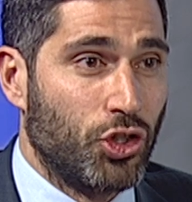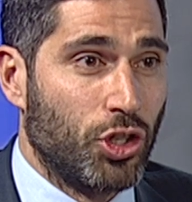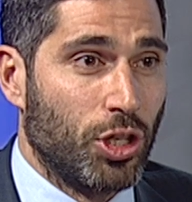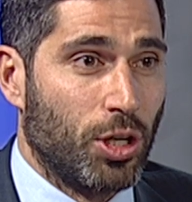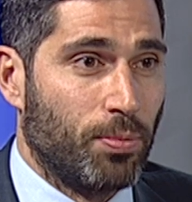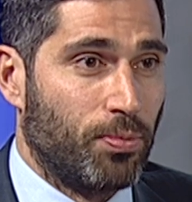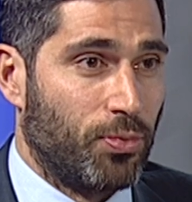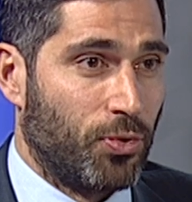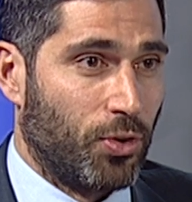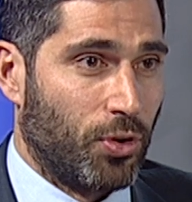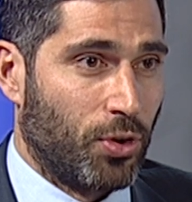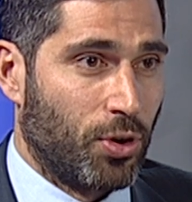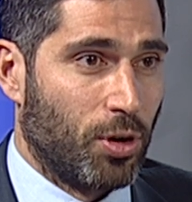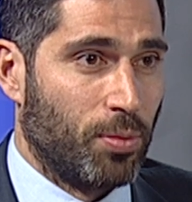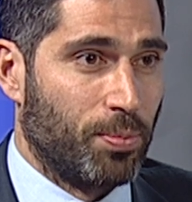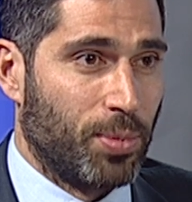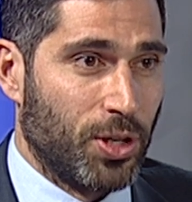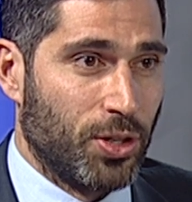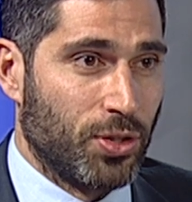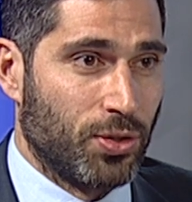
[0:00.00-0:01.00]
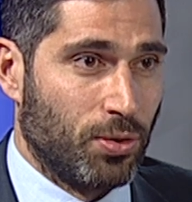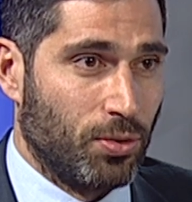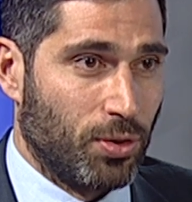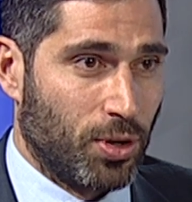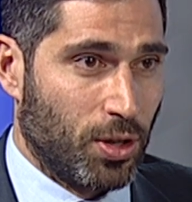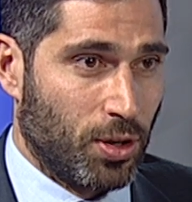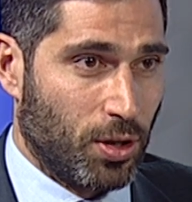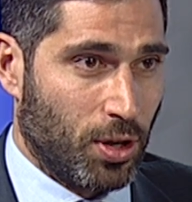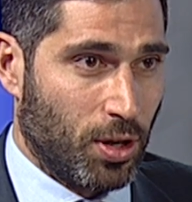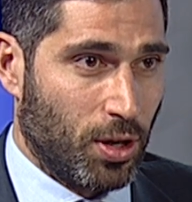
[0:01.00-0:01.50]
cheap for companies
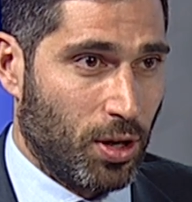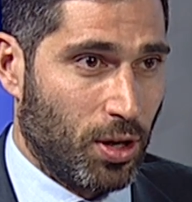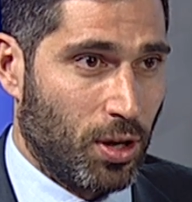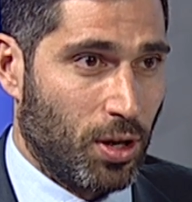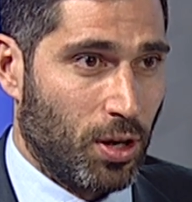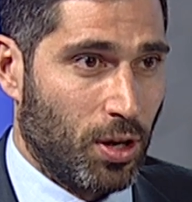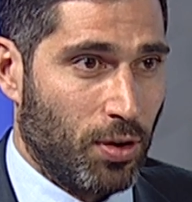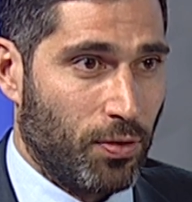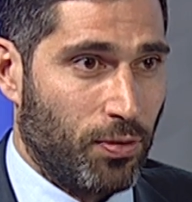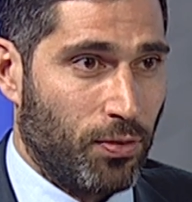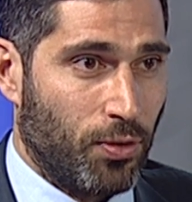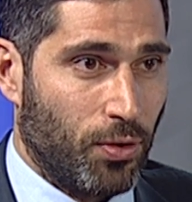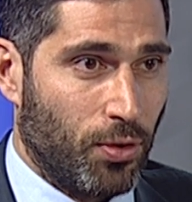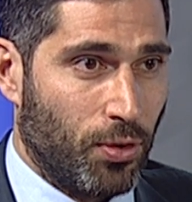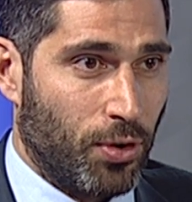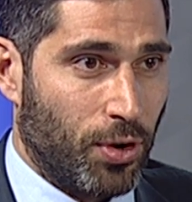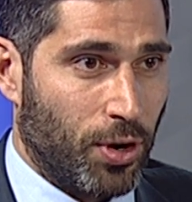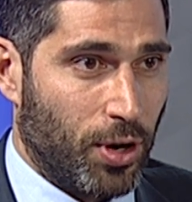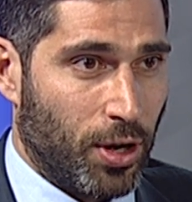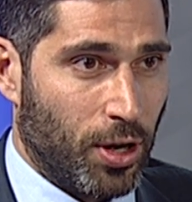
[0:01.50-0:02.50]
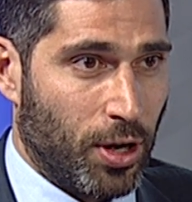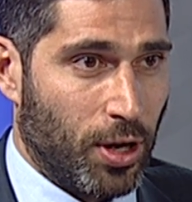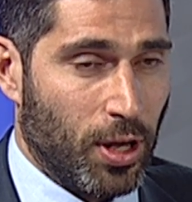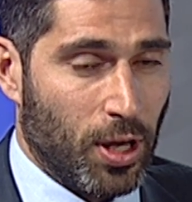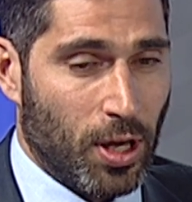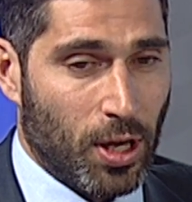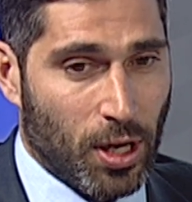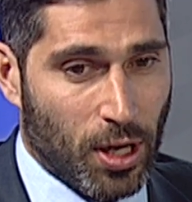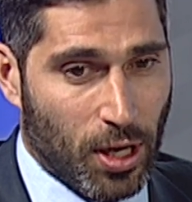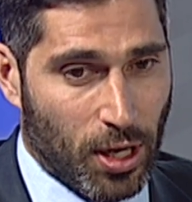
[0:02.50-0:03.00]
looking for
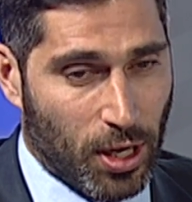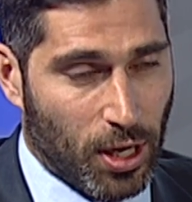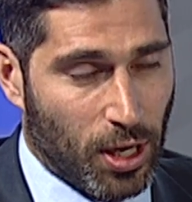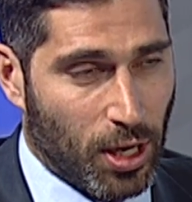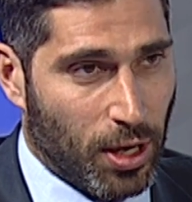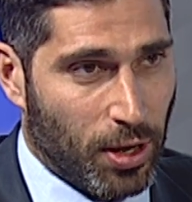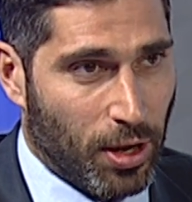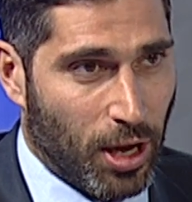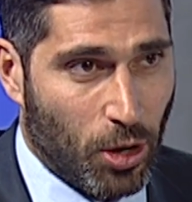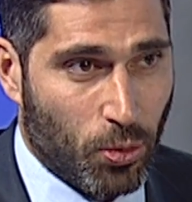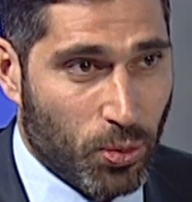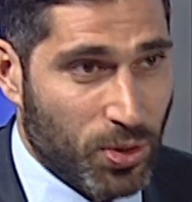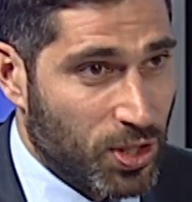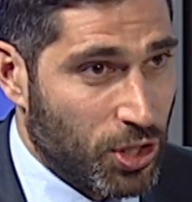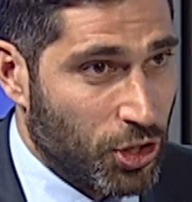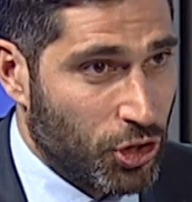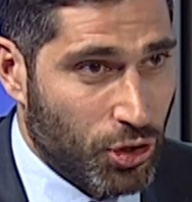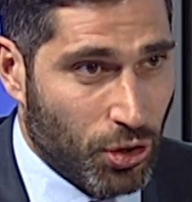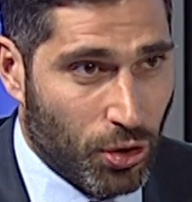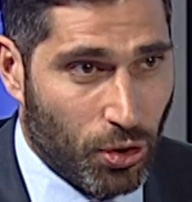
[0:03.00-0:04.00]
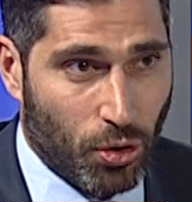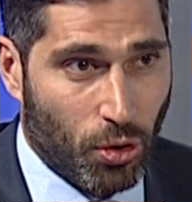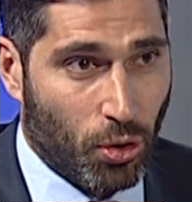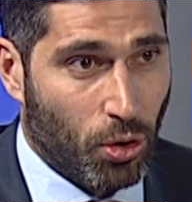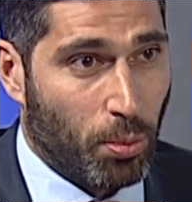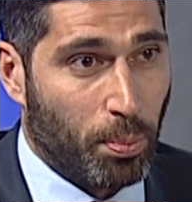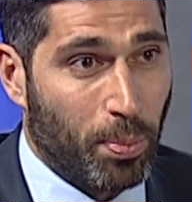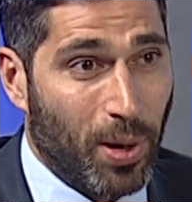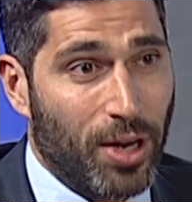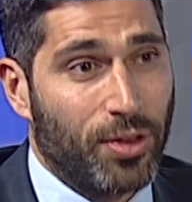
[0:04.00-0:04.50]
acquisition
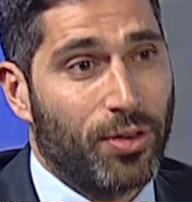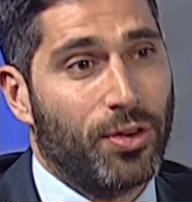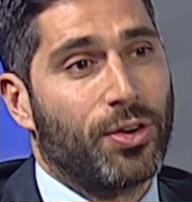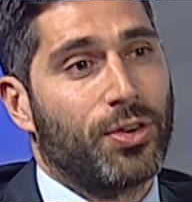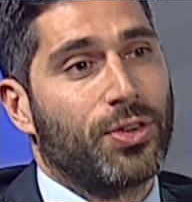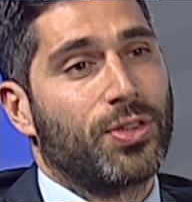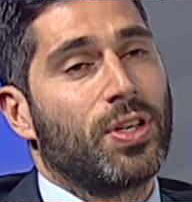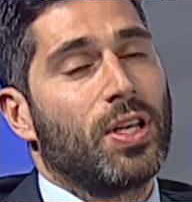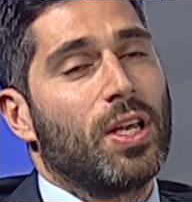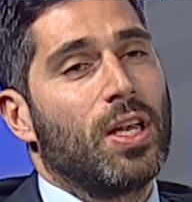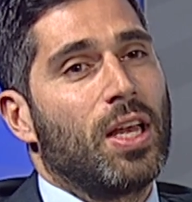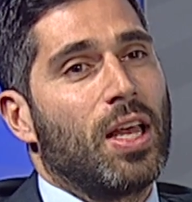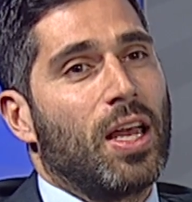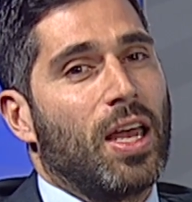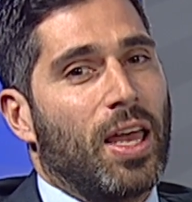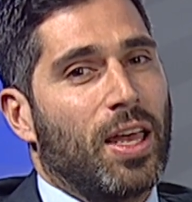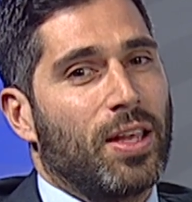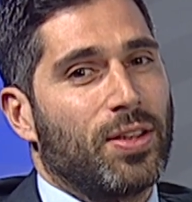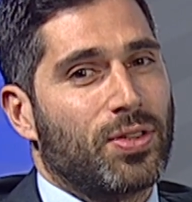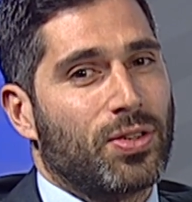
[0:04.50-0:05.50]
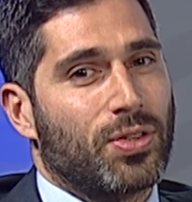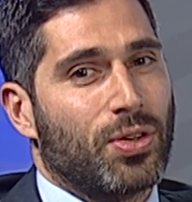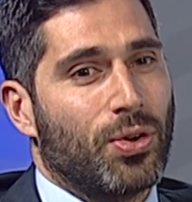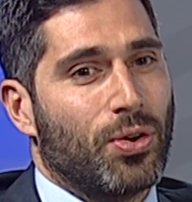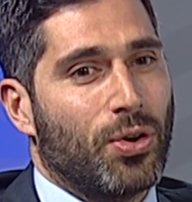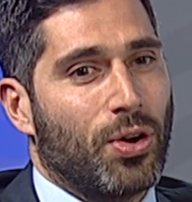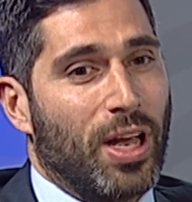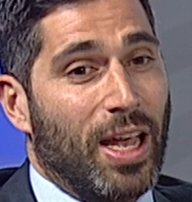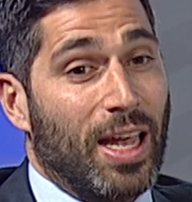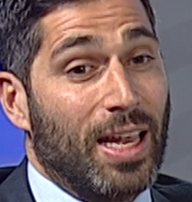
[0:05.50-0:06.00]
or partners. And
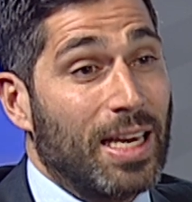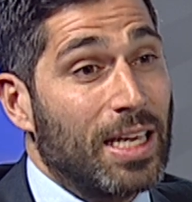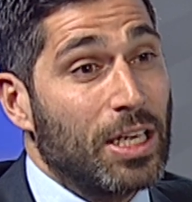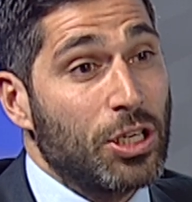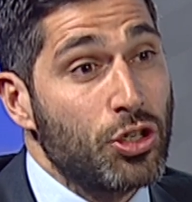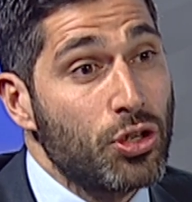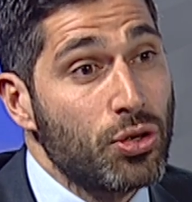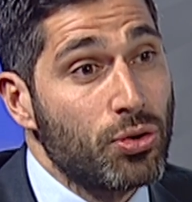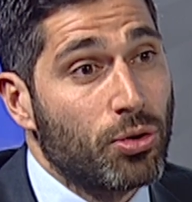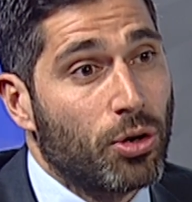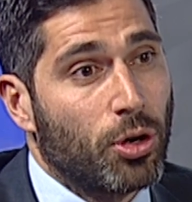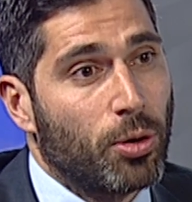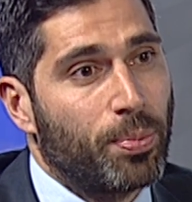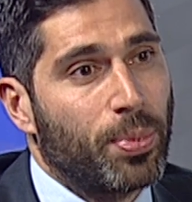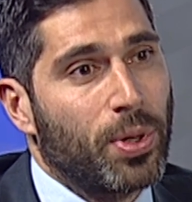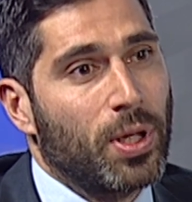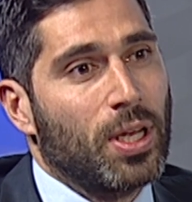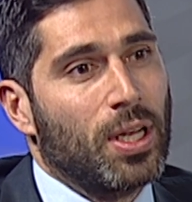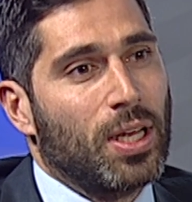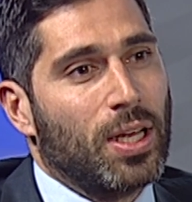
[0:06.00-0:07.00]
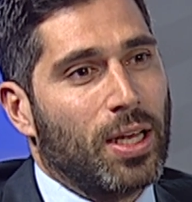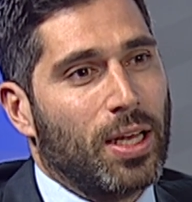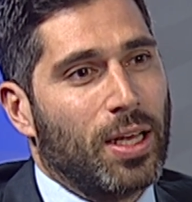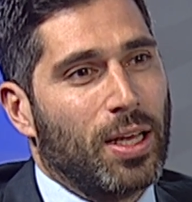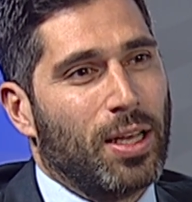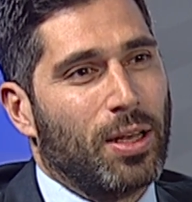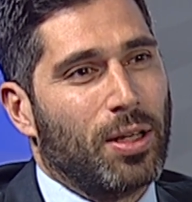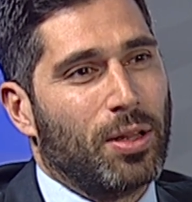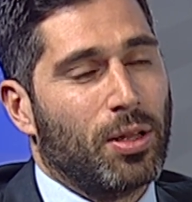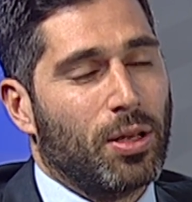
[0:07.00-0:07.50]
Europe,
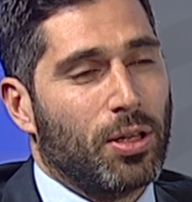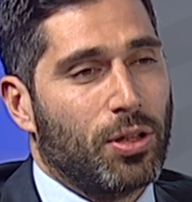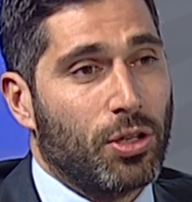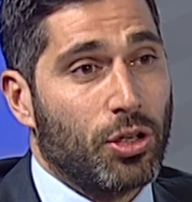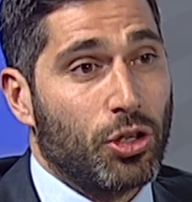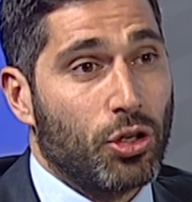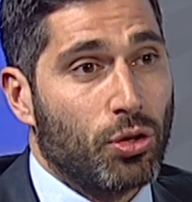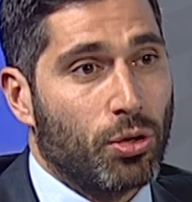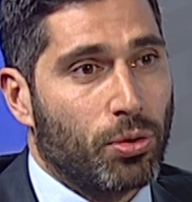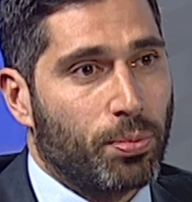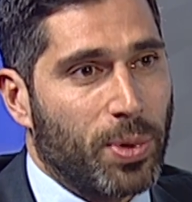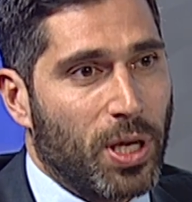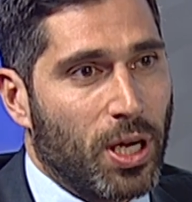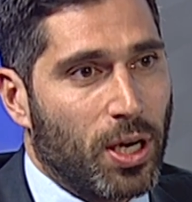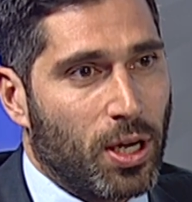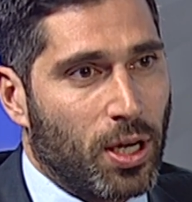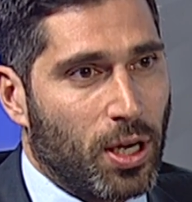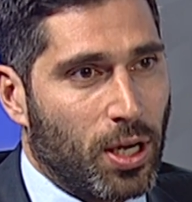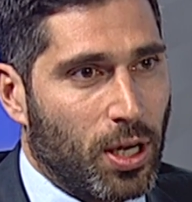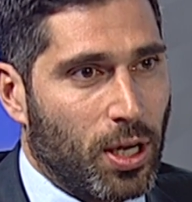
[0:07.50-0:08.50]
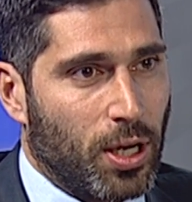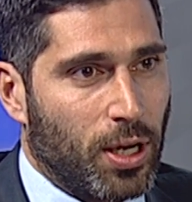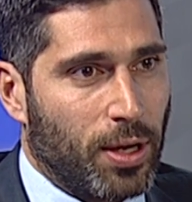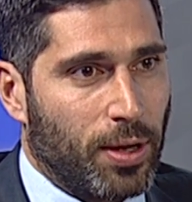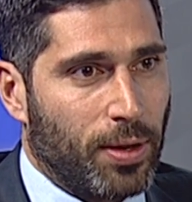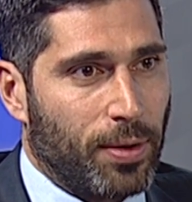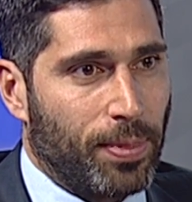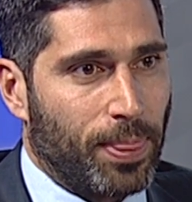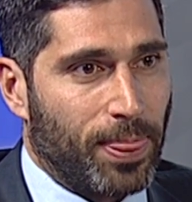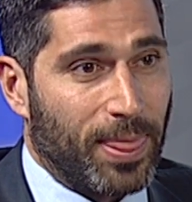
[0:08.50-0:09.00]
the
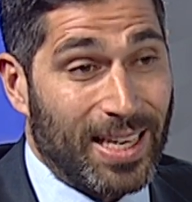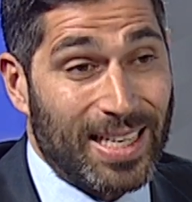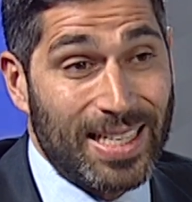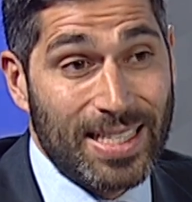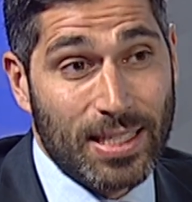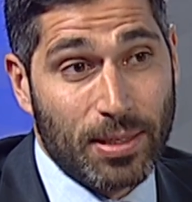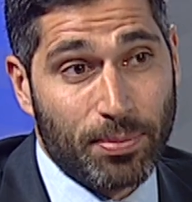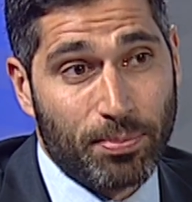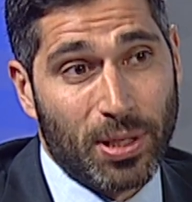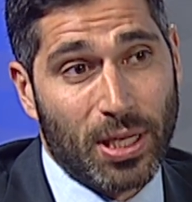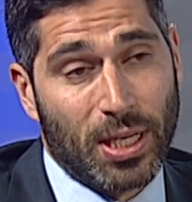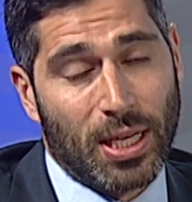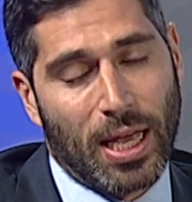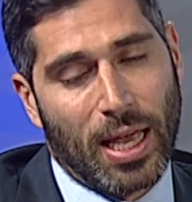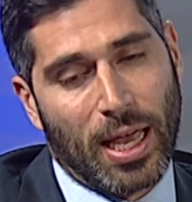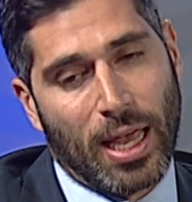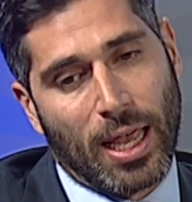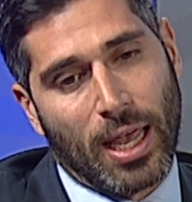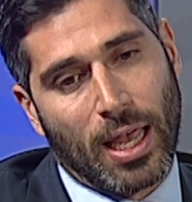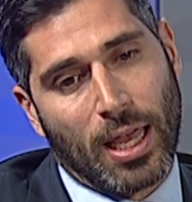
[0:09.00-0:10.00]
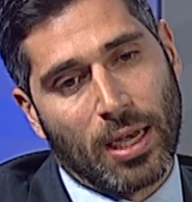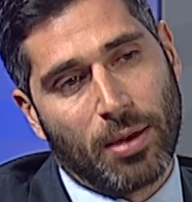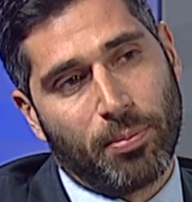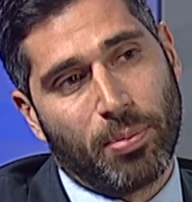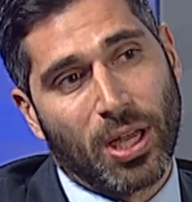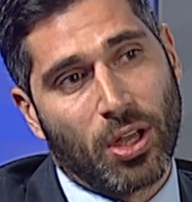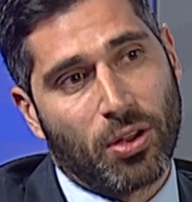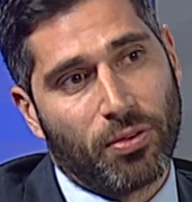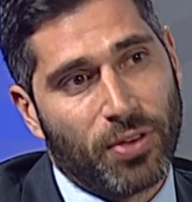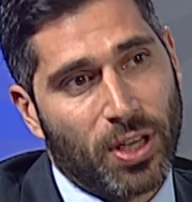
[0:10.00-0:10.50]
ECB and the
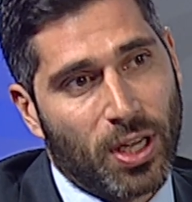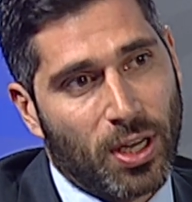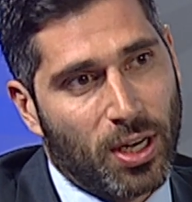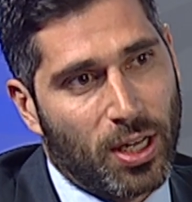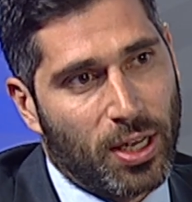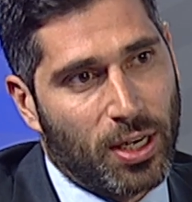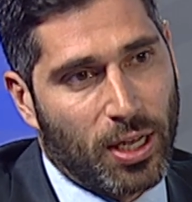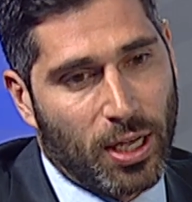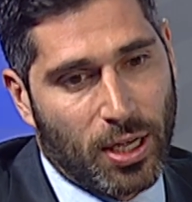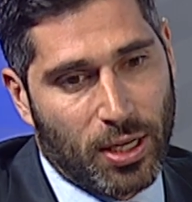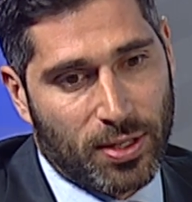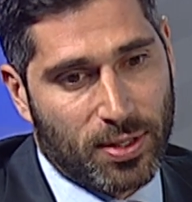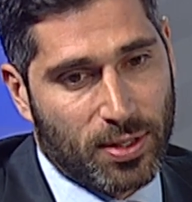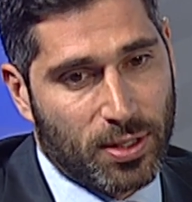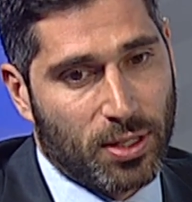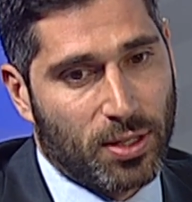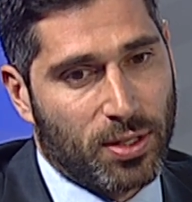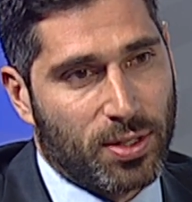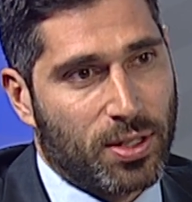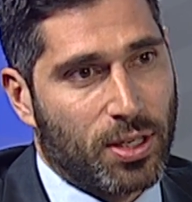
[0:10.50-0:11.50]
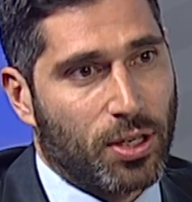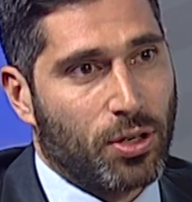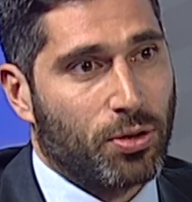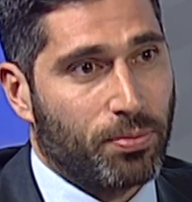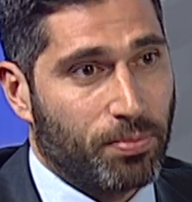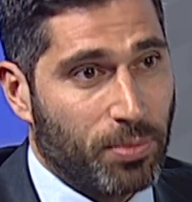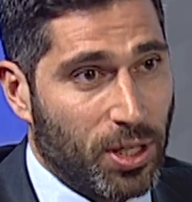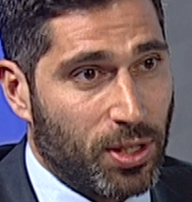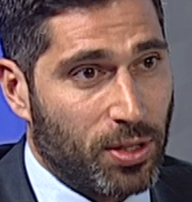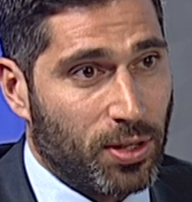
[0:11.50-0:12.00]
Bank of England, they still seem
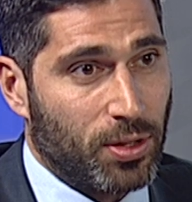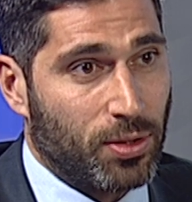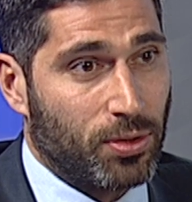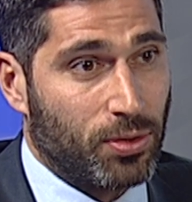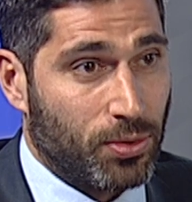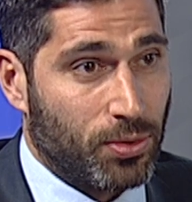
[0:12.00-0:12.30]
committed